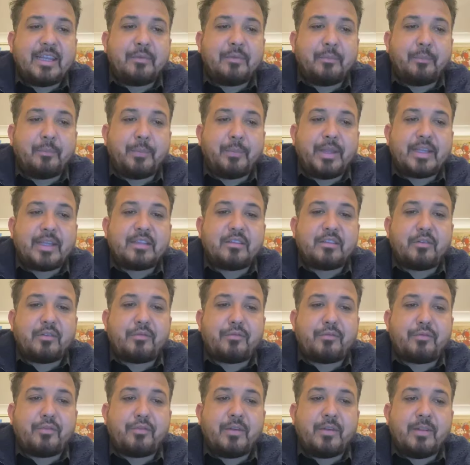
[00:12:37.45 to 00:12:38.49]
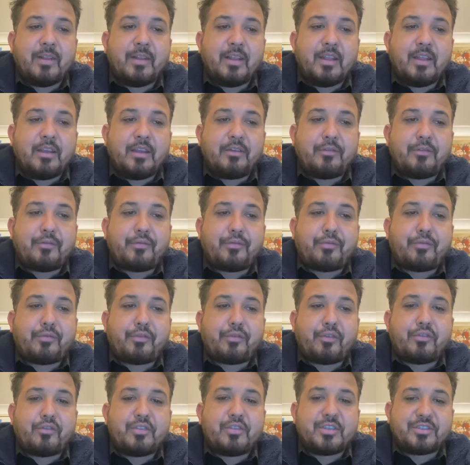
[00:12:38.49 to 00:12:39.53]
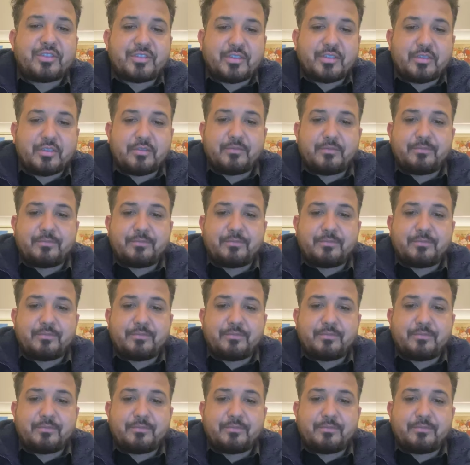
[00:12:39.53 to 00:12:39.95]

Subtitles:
and make the fraudster